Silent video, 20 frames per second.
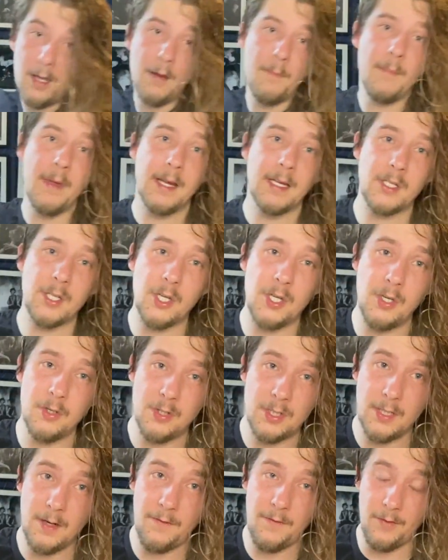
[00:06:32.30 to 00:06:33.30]
and makes a huge
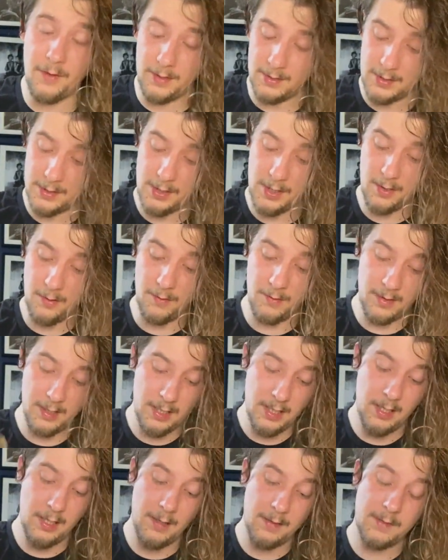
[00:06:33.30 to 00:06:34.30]
difference. So
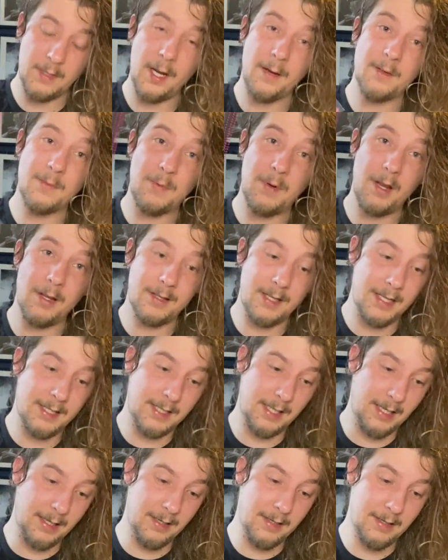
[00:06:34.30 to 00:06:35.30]
time to plug this
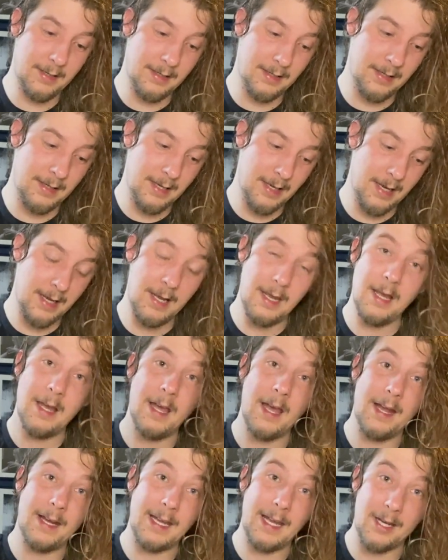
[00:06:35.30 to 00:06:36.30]
in
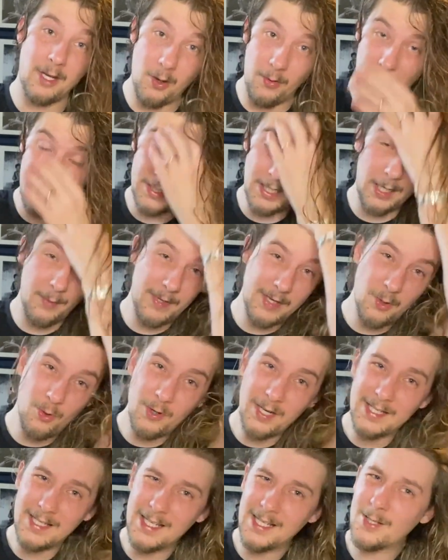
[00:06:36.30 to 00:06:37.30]
and get going. It's going to be
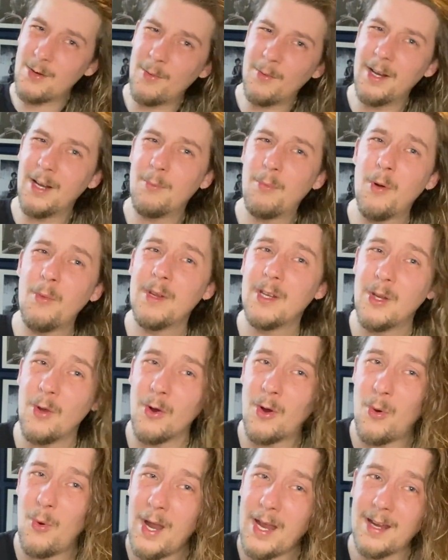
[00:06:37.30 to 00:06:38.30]
noisy, so I'm going to probably do it
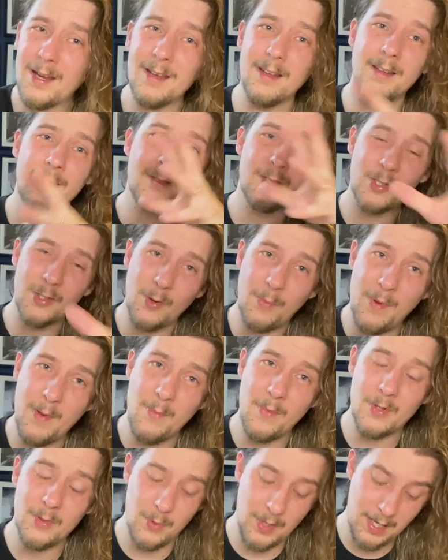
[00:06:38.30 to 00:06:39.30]
quick and stop in
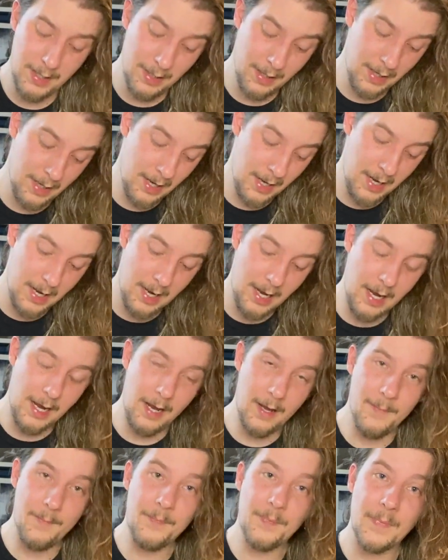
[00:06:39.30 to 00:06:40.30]
between.
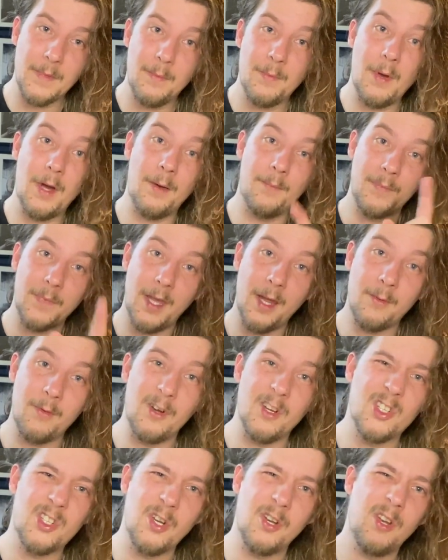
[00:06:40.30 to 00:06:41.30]
But I'm going to
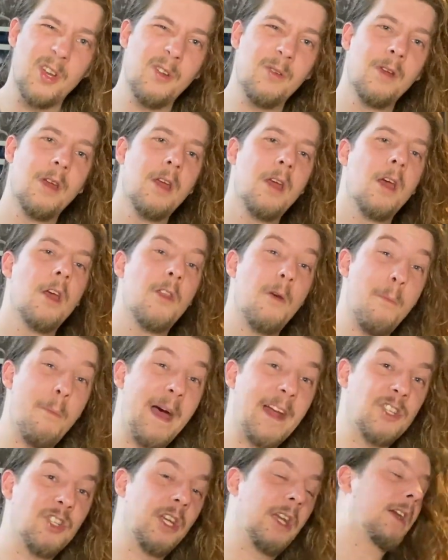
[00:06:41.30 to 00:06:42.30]
show you the
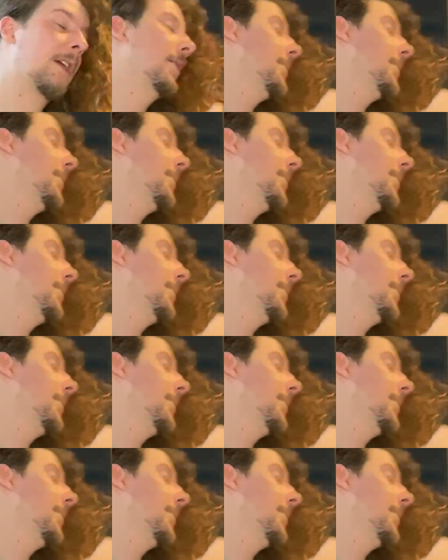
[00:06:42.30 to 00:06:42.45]
magic